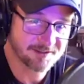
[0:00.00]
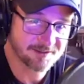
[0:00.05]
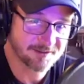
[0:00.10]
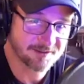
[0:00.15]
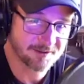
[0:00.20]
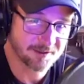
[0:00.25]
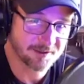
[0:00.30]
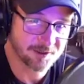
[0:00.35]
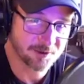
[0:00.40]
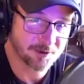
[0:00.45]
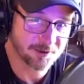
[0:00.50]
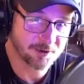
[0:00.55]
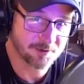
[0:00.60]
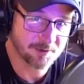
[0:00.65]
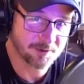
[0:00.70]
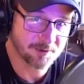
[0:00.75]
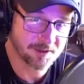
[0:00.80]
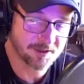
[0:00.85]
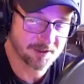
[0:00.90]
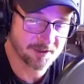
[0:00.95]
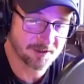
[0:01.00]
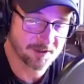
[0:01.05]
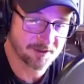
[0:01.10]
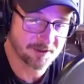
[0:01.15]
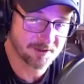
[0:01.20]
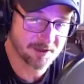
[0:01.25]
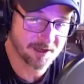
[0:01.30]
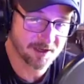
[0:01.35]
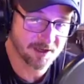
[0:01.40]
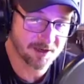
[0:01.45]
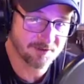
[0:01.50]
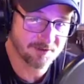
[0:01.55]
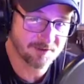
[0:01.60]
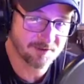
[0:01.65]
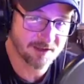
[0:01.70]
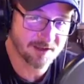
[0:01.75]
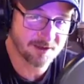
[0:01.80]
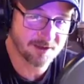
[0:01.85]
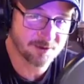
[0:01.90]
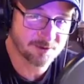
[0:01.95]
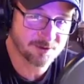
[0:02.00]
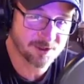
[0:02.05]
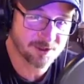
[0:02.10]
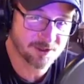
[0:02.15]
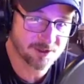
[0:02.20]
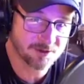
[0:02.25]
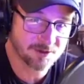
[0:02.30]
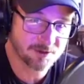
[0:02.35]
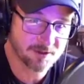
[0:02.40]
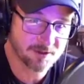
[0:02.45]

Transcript: Are you going to be the king of that new genre?